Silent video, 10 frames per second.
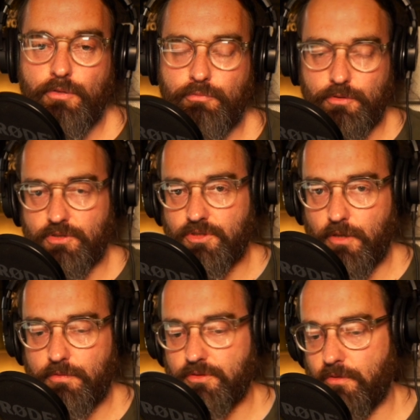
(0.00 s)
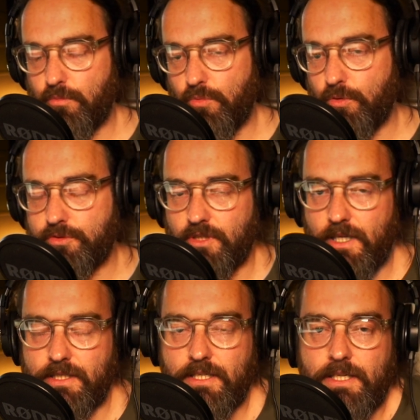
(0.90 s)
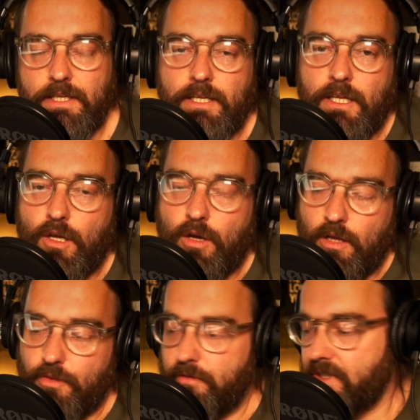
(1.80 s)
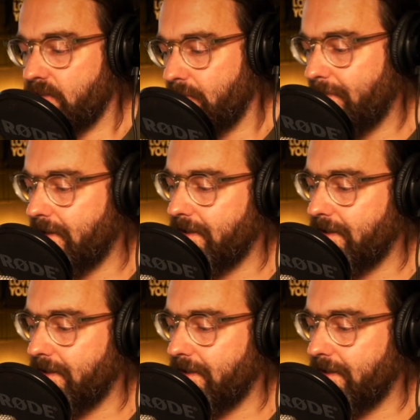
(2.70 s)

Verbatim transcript: through the surface of the water. And the reason I'm